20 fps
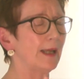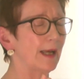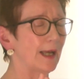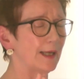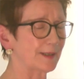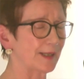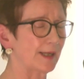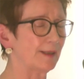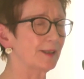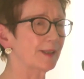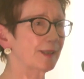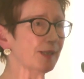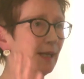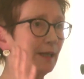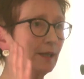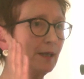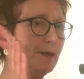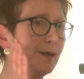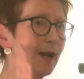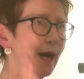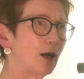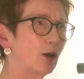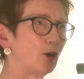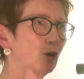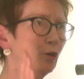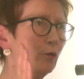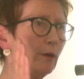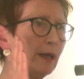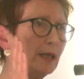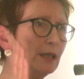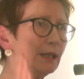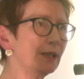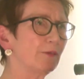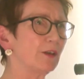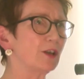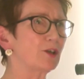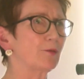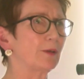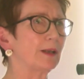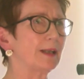as Anna said, narrow,
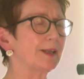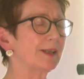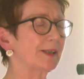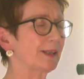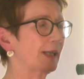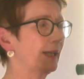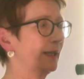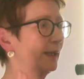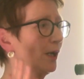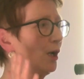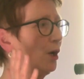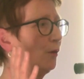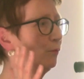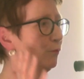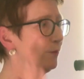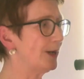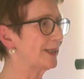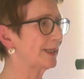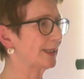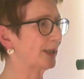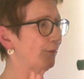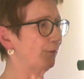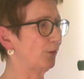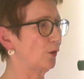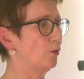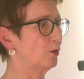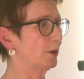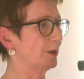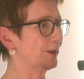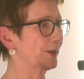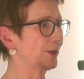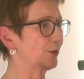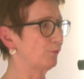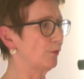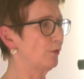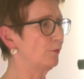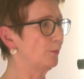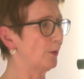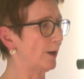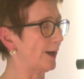individualistic, risk-focused
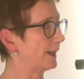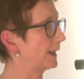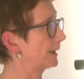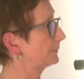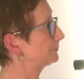rubric.